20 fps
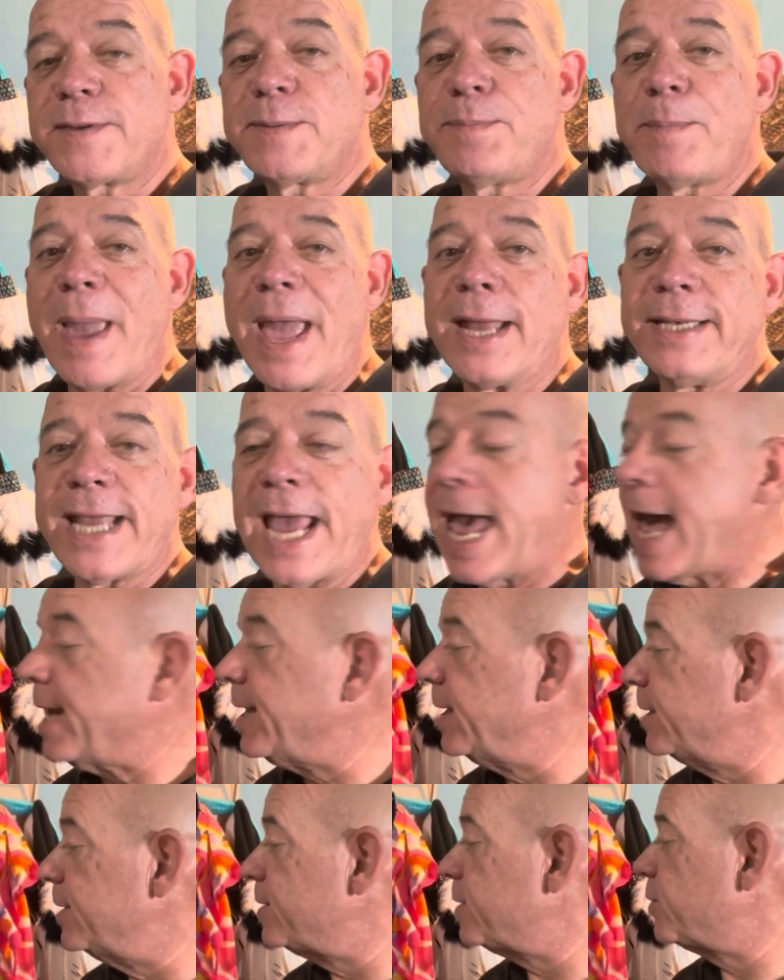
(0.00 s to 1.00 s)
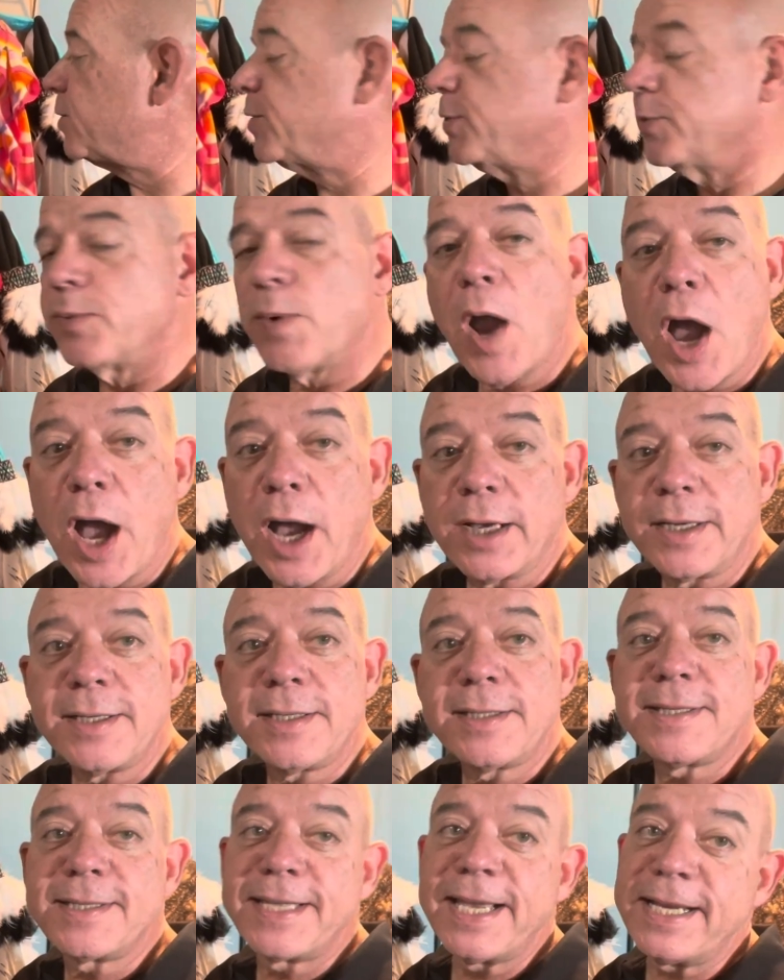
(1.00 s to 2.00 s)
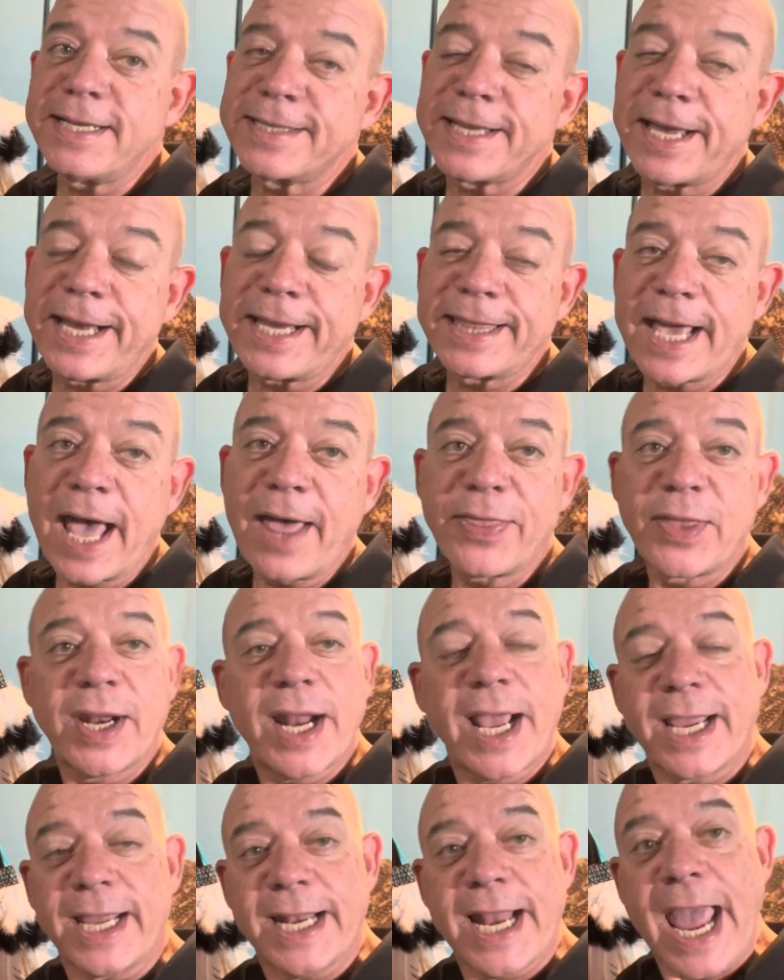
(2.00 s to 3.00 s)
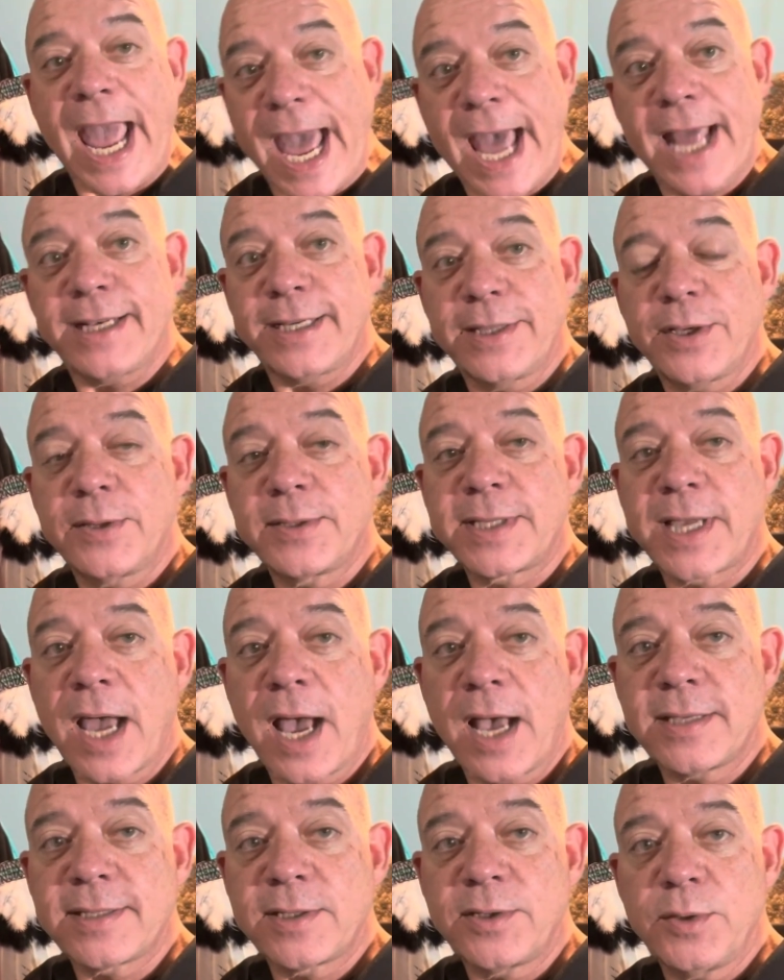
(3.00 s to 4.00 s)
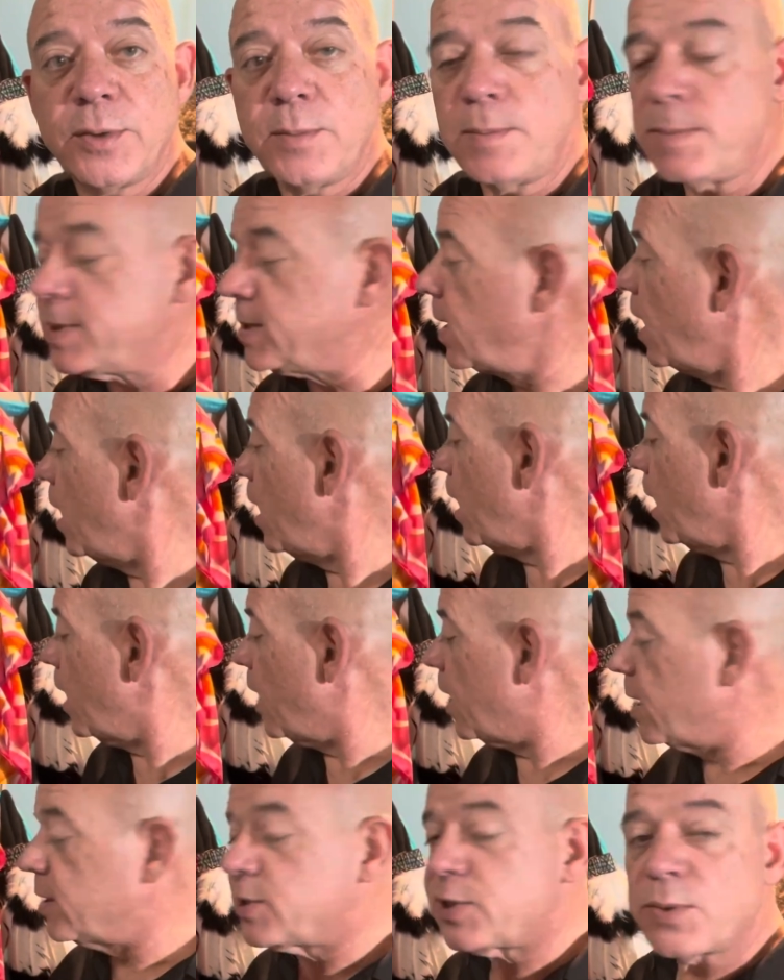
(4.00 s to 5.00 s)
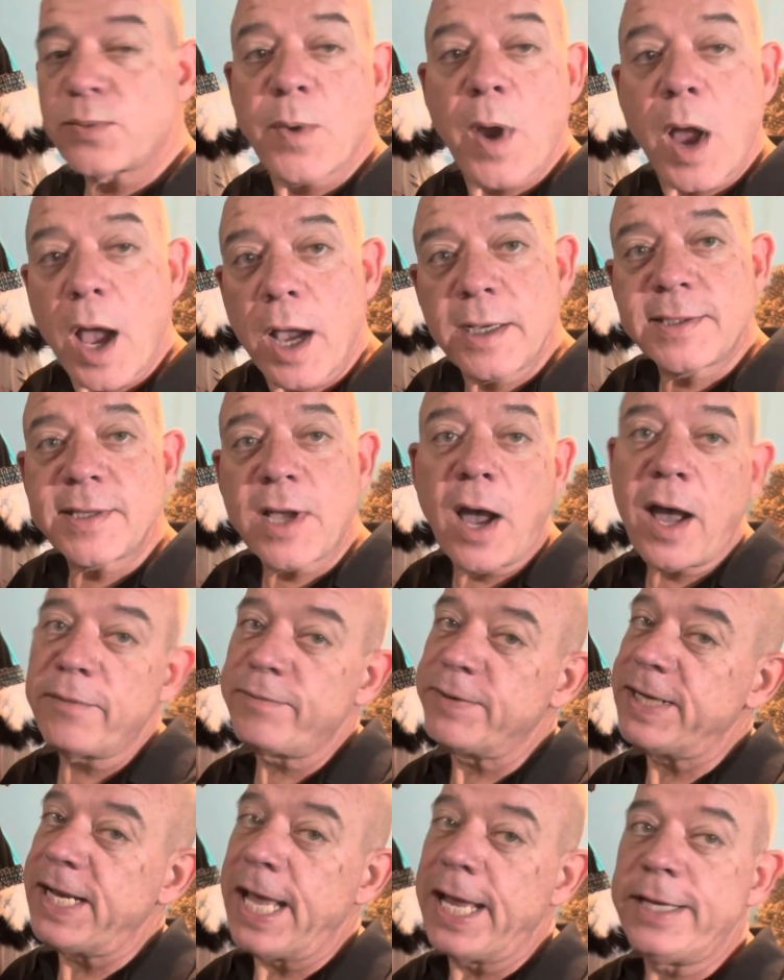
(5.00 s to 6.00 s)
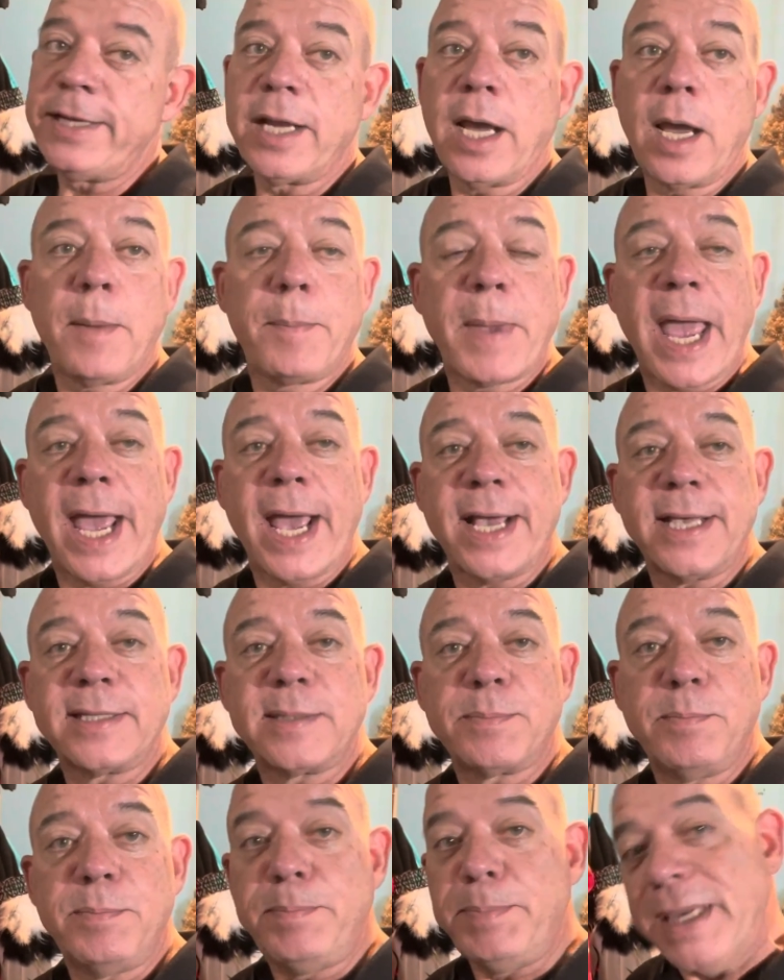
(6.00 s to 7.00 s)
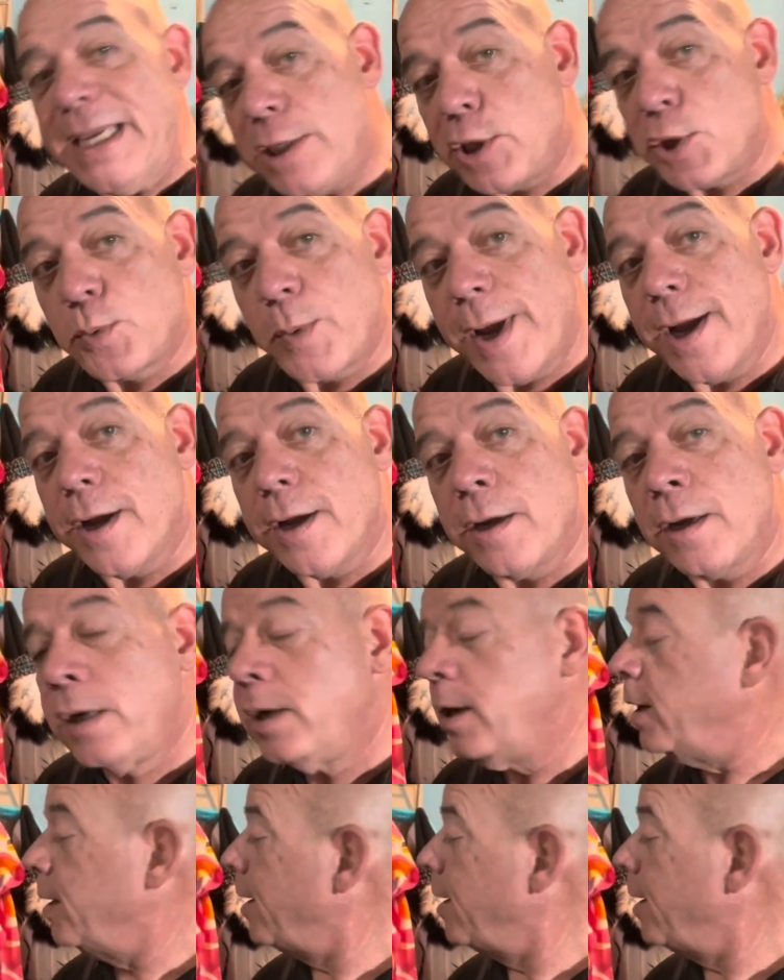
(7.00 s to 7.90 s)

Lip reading: bandanas, sarongs, things like that that I can add to those costumes. Sarongs often end up as beachwear.